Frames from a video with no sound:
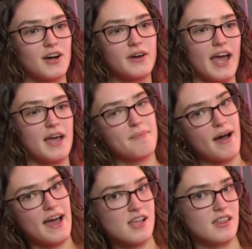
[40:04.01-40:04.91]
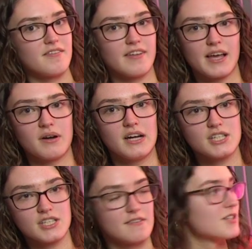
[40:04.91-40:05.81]
okay, my love
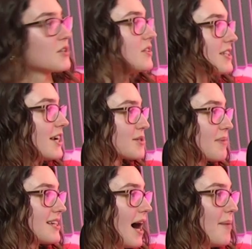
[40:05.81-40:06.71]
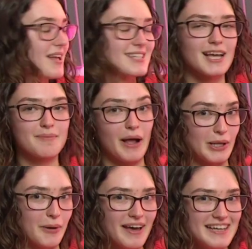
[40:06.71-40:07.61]
language is physical touch is my top. That's, like, my
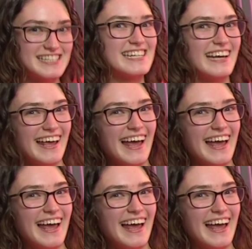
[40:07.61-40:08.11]
lowest.